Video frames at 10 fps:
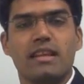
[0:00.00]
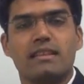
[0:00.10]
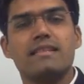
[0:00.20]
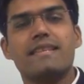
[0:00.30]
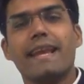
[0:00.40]

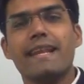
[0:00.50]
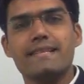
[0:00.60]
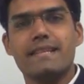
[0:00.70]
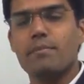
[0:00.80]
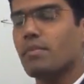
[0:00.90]
The
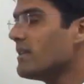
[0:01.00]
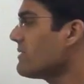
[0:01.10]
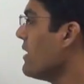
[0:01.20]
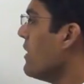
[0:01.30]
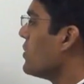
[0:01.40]
second step
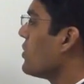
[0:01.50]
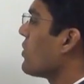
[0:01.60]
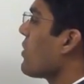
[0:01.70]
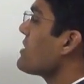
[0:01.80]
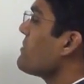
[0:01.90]
is to
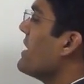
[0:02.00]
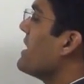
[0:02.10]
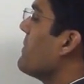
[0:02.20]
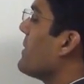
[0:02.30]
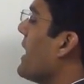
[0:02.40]
cross
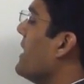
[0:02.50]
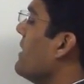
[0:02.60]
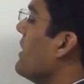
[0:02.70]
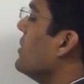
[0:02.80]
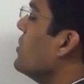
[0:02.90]

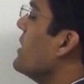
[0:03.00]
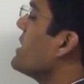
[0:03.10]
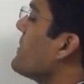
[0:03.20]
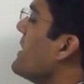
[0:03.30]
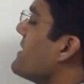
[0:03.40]
multiply
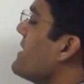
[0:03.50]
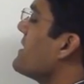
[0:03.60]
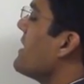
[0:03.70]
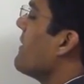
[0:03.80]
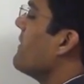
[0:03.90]
units
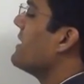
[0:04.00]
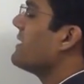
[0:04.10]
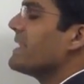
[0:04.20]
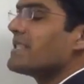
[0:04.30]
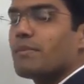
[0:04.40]
places
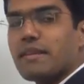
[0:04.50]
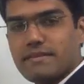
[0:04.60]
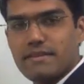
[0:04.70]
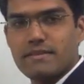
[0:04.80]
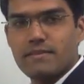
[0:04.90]
with tens
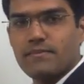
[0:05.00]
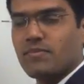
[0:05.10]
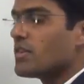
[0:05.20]
places.